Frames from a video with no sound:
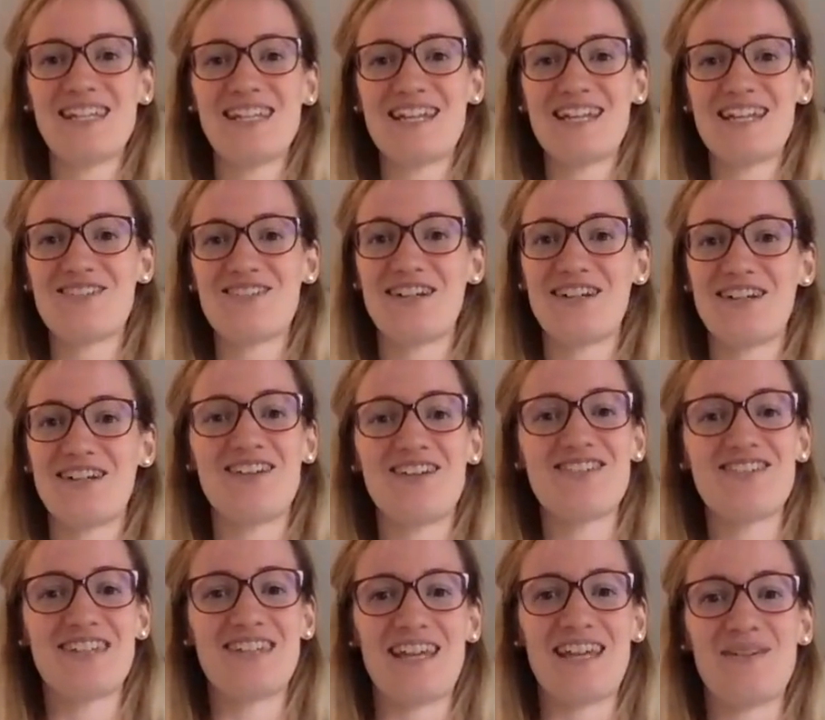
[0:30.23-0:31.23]
that you're here
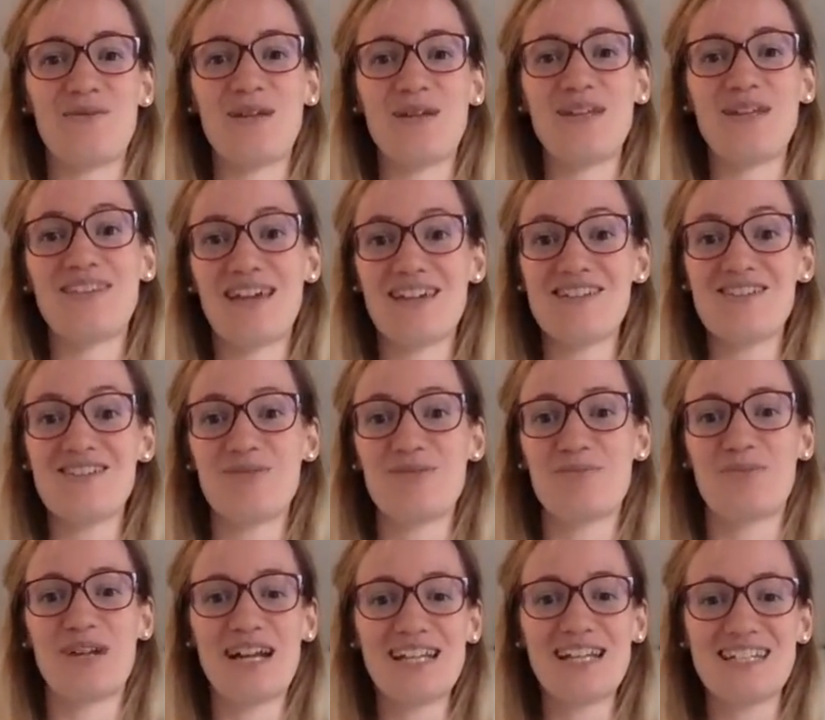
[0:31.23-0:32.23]
today with us to
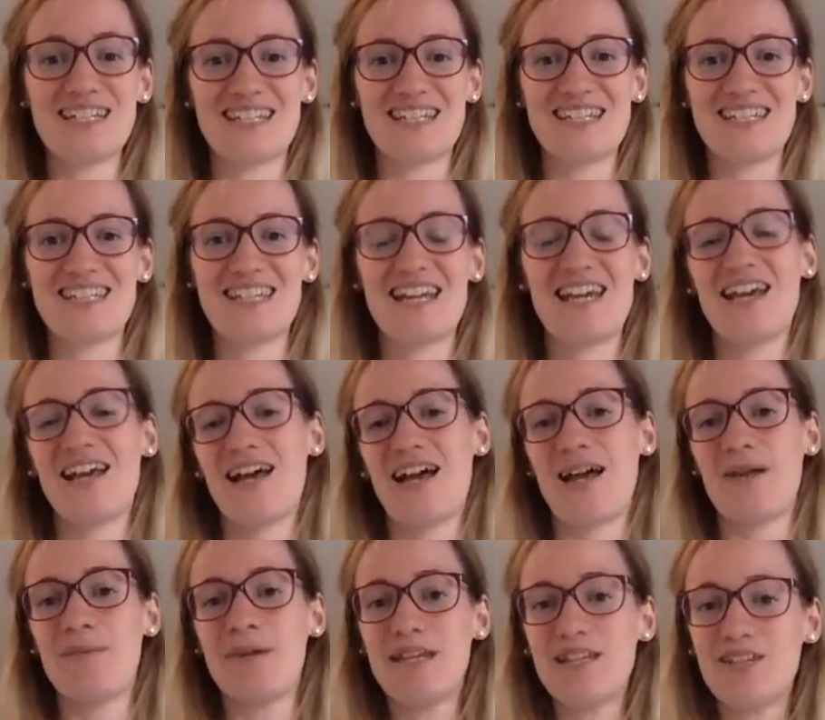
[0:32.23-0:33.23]
practice.
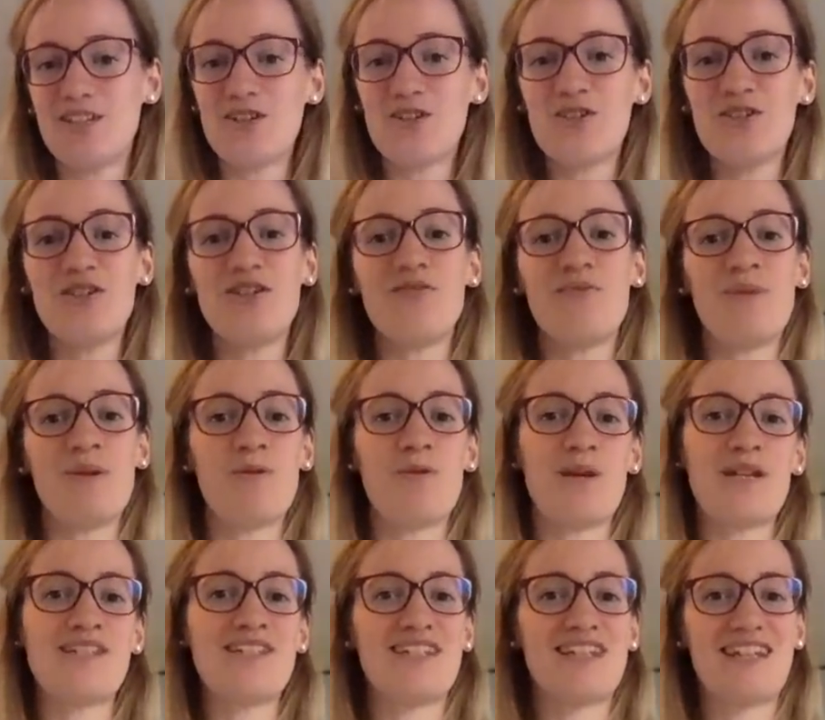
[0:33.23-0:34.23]
I mean, you could have been
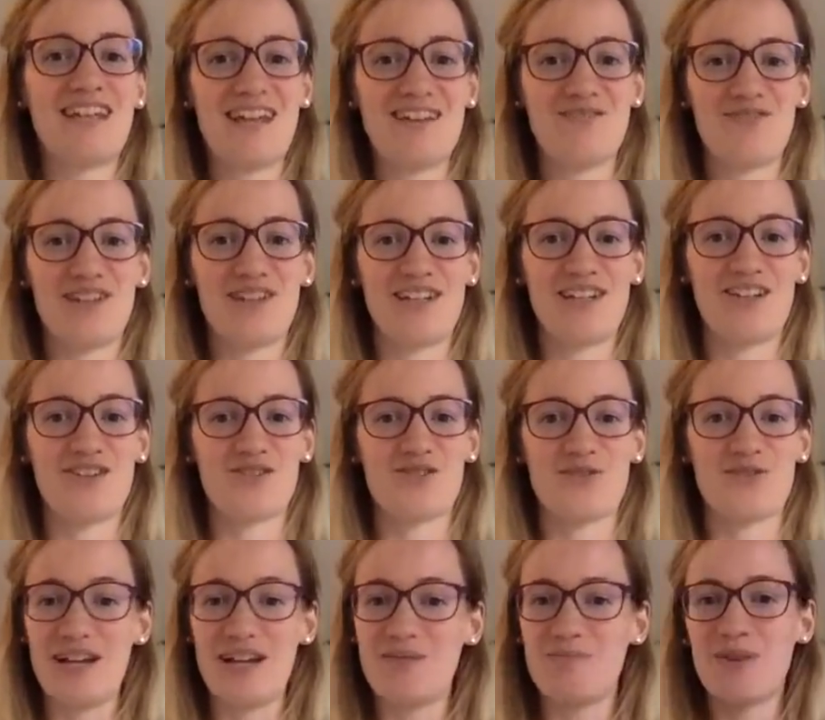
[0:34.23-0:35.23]
watching cat videos,
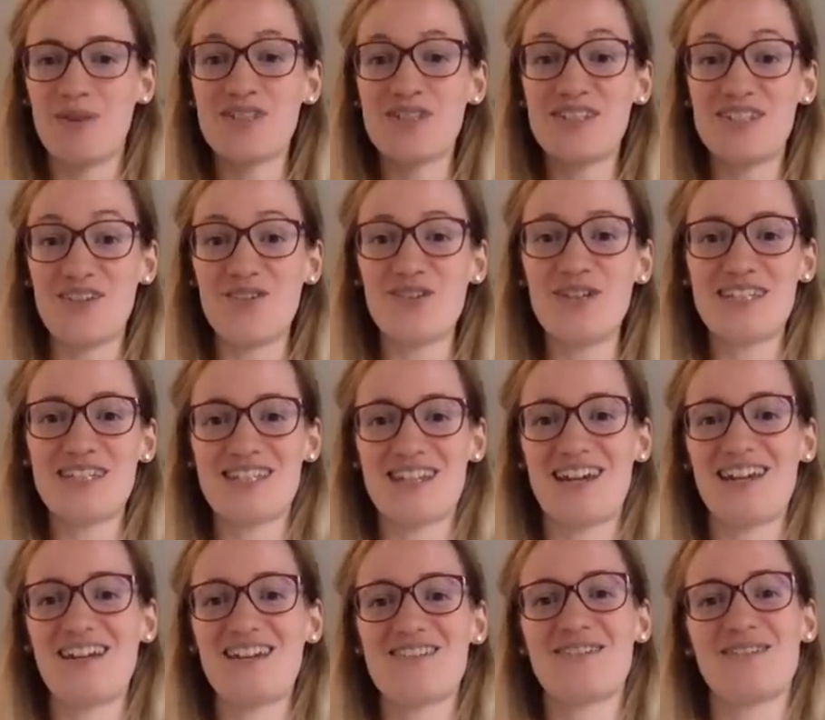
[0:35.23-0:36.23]
right? But you
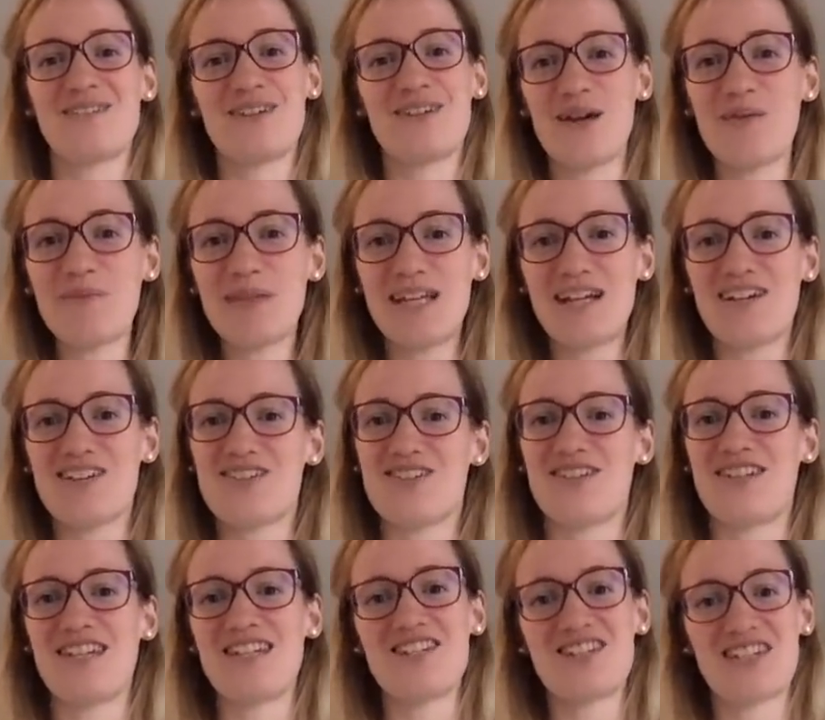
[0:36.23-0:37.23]
decided to come here to
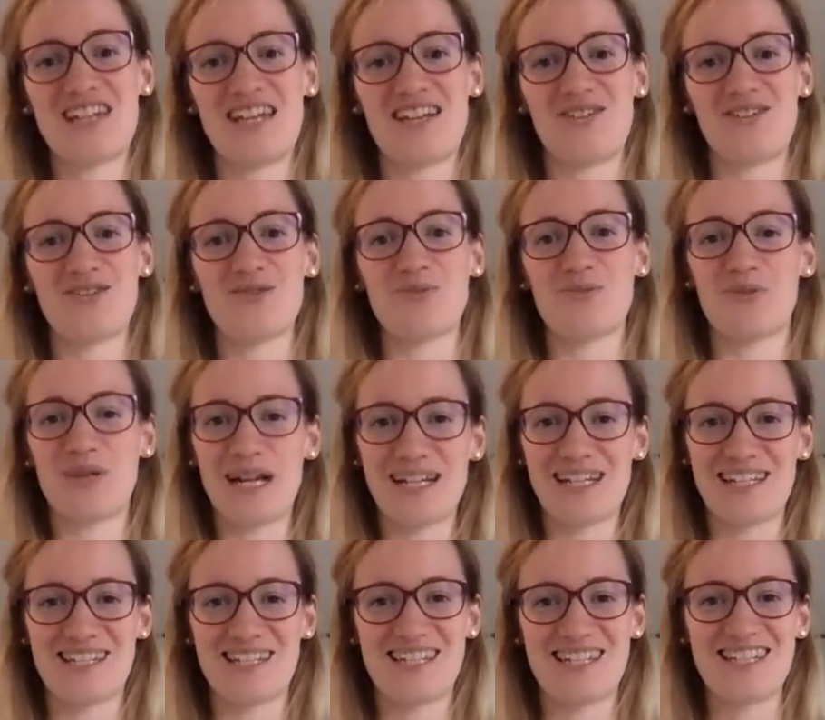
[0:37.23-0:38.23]
this channel to
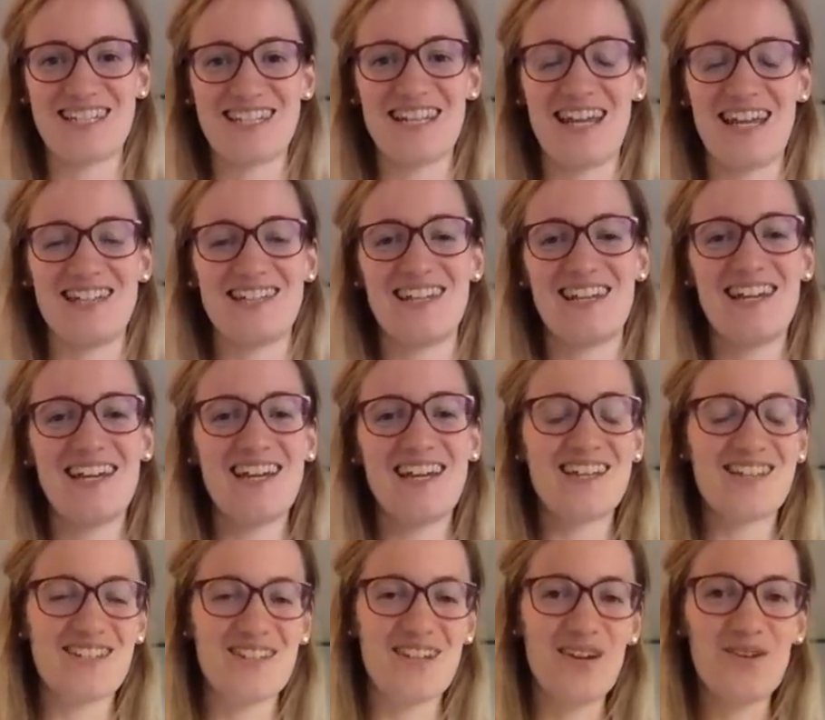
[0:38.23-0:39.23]
practice instead.
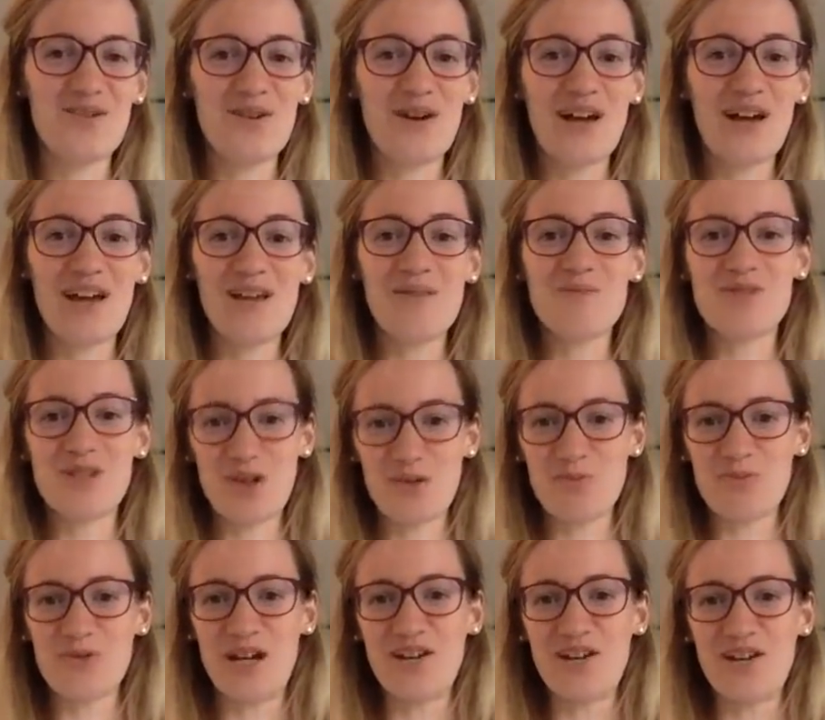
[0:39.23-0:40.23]
So I'm so
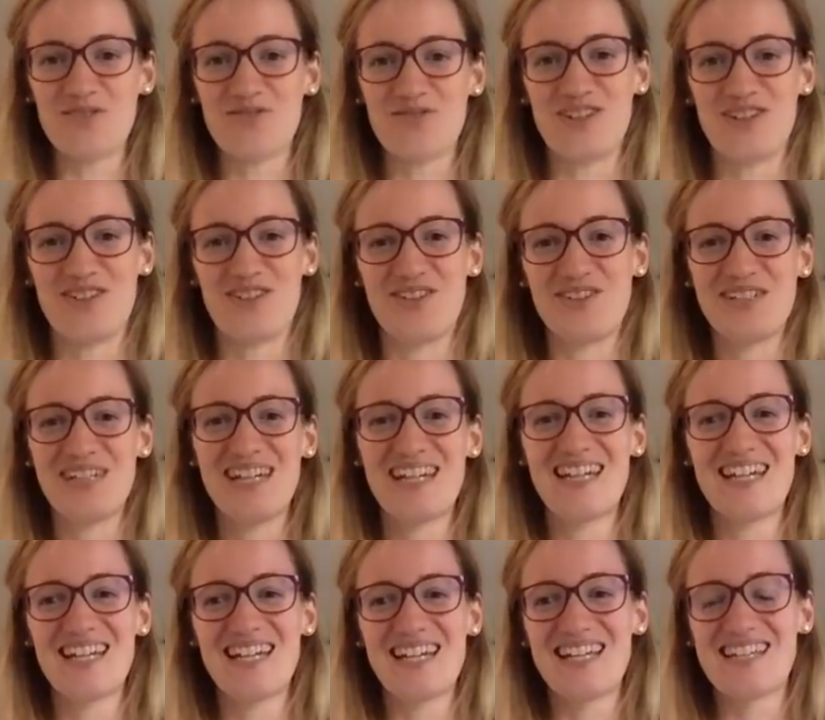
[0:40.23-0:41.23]
proud of you.
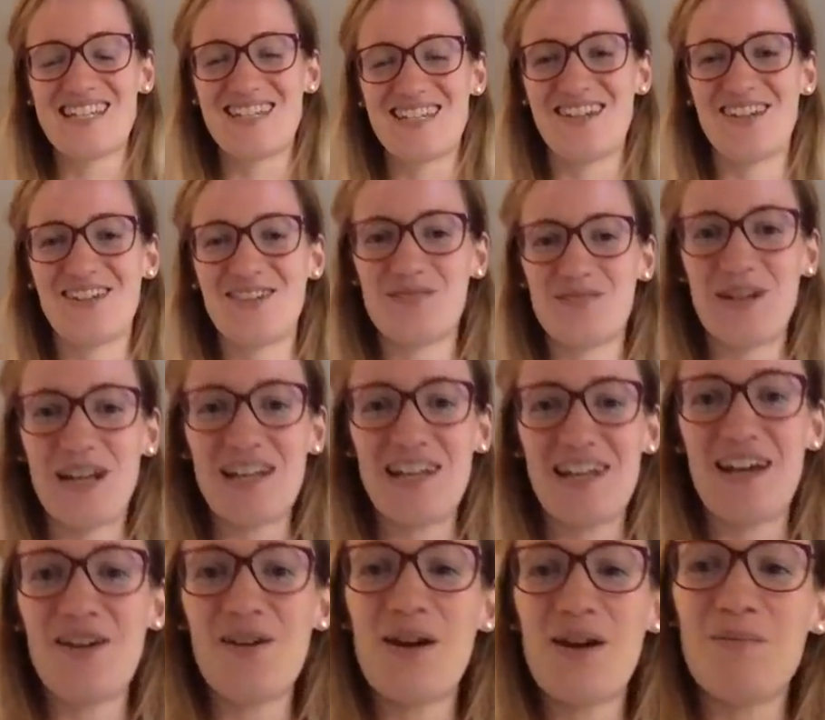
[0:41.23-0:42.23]
So right
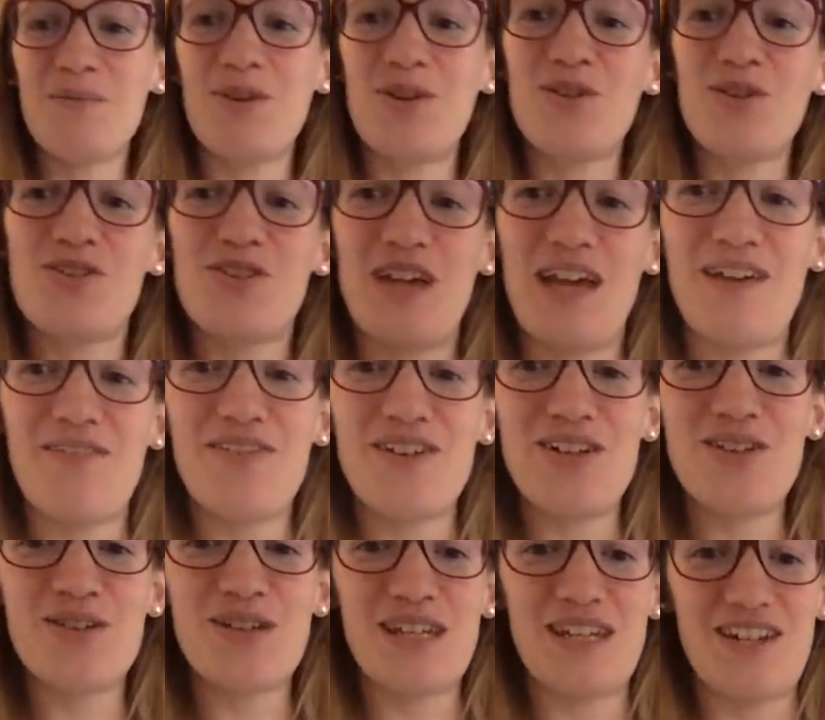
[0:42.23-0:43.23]
now I'm going to have a
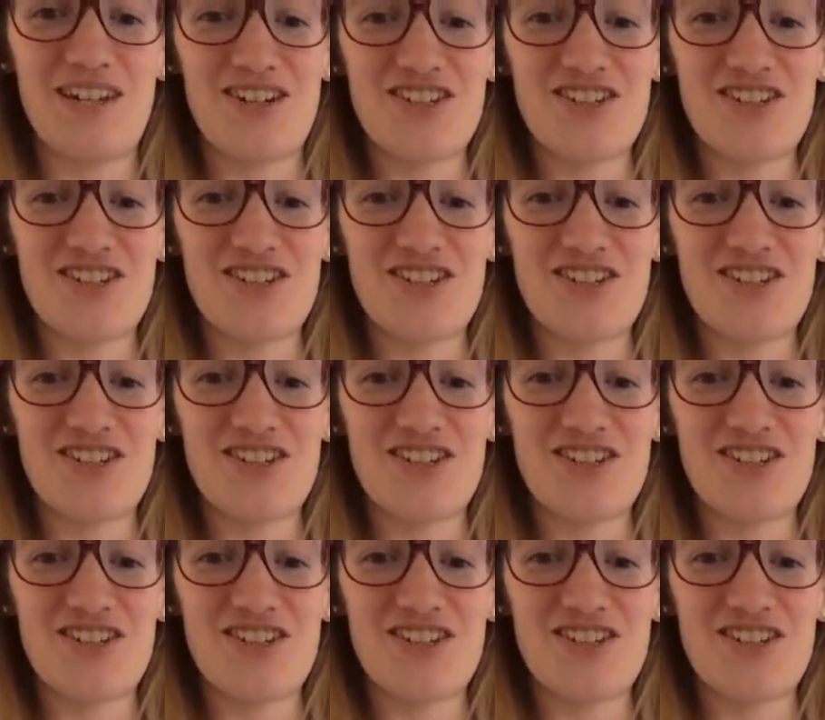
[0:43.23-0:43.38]
look in the